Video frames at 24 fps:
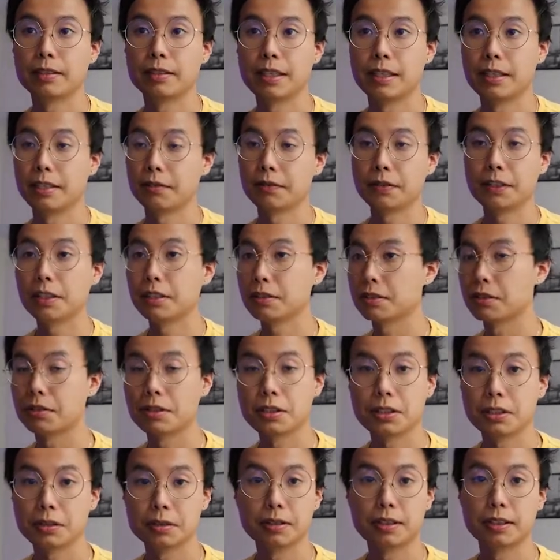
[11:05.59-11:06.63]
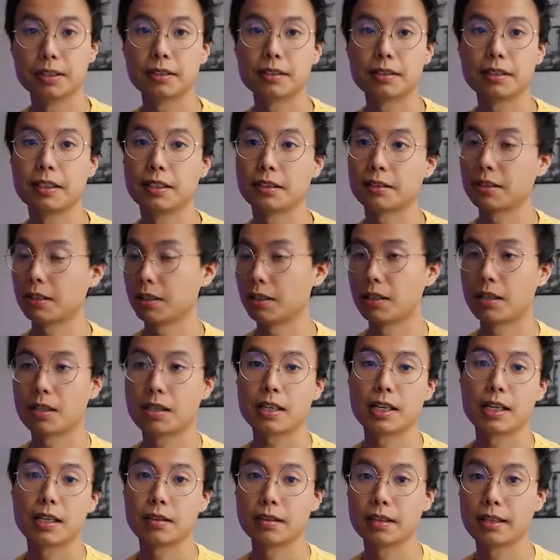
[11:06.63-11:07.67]
And if he doesn't shield this, then it's going to
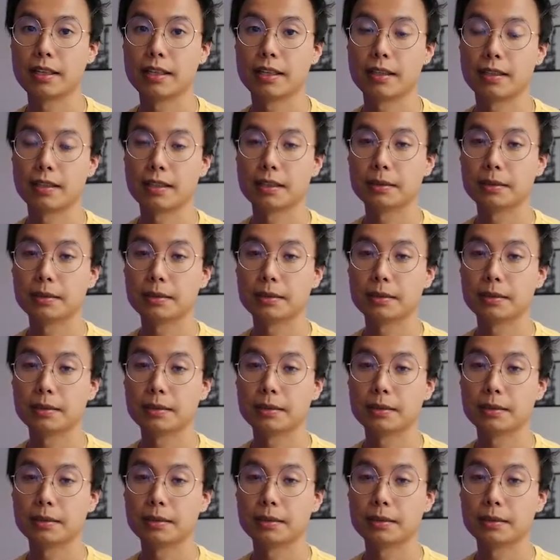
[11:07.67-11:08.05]
knock out that